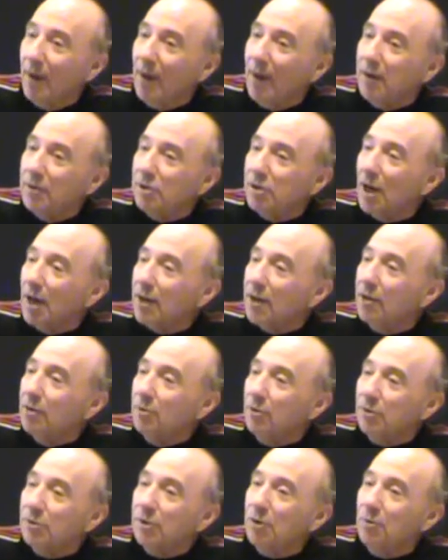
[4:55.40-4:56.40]
And Jackie
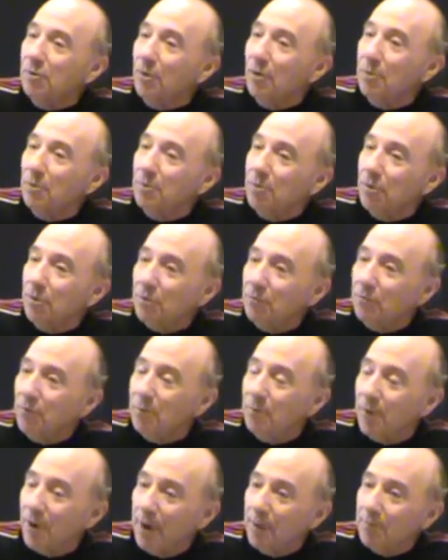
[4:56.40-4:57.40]
also wrote a beautiful
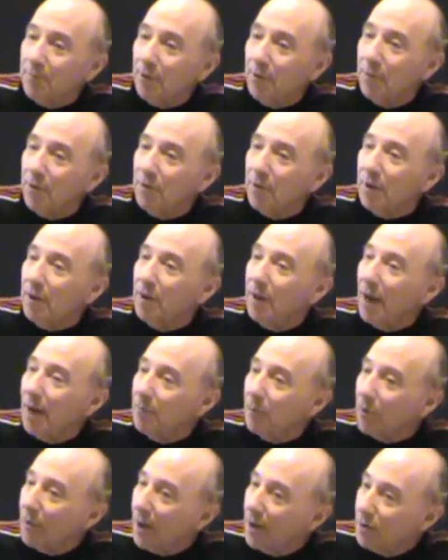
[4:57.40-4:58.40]
paper on the
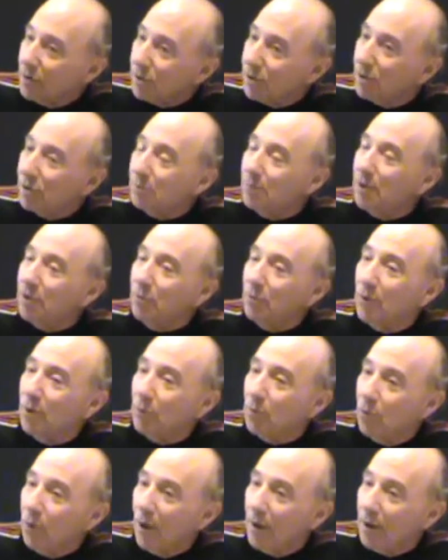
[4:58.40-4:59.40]
collaborations
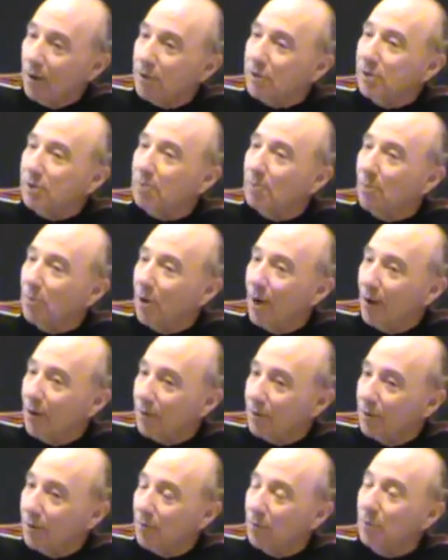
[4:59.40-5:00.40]
between Wallis and
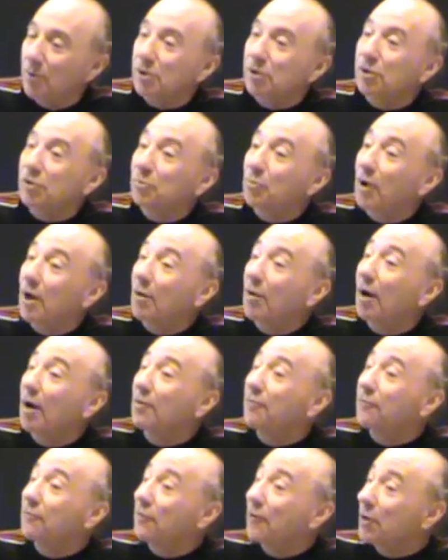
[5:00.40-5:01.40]
Brouncker, which is where
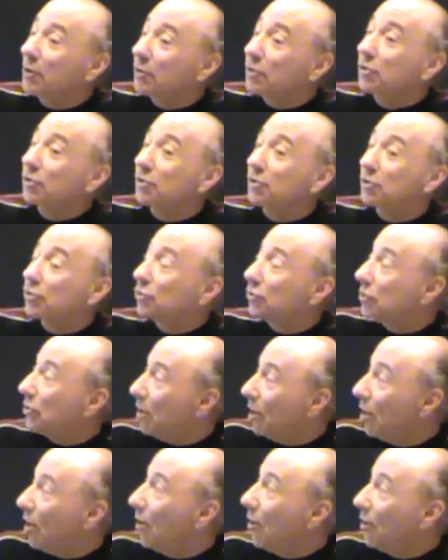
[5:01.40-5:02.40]
I first
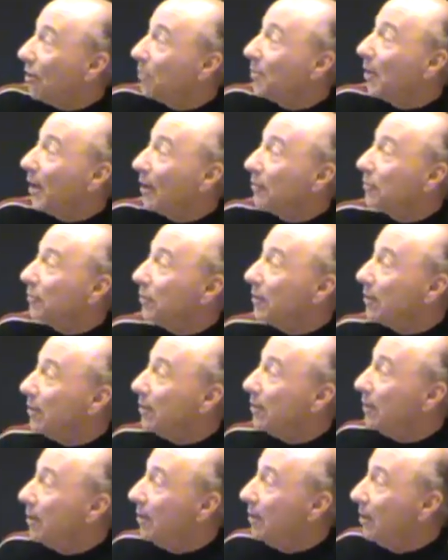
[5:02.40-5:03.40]
heard about
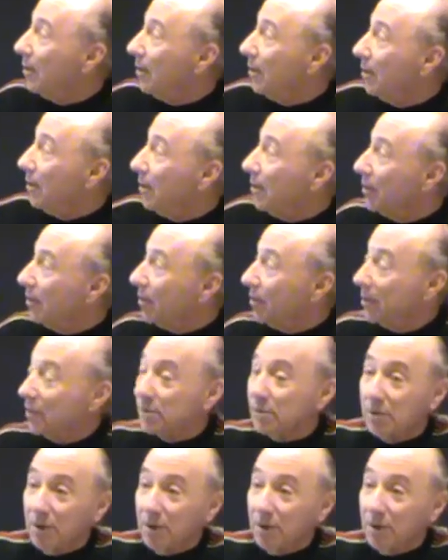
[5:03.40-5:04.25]
the, this